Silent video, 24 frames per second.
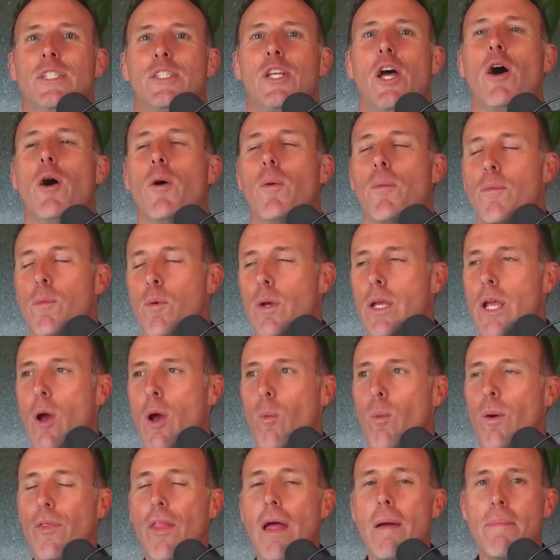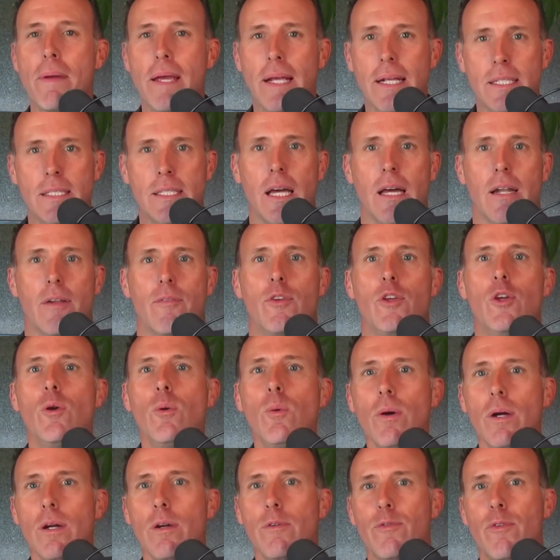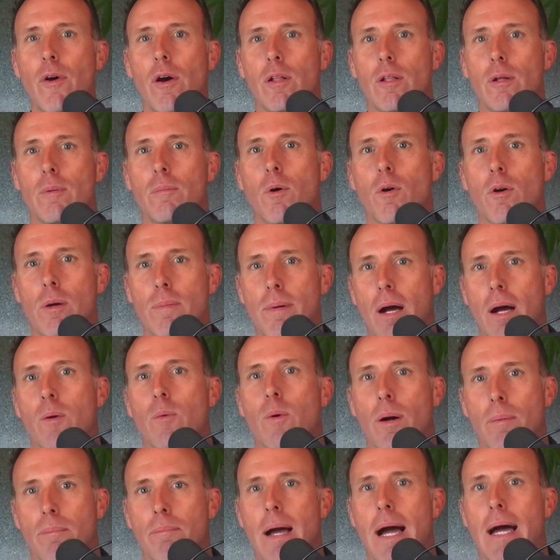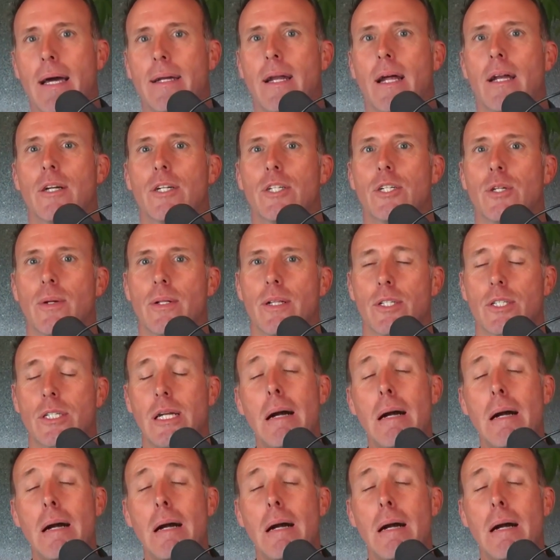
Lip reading: So, with that being said, if you want to follow more about what Matt and I are doing,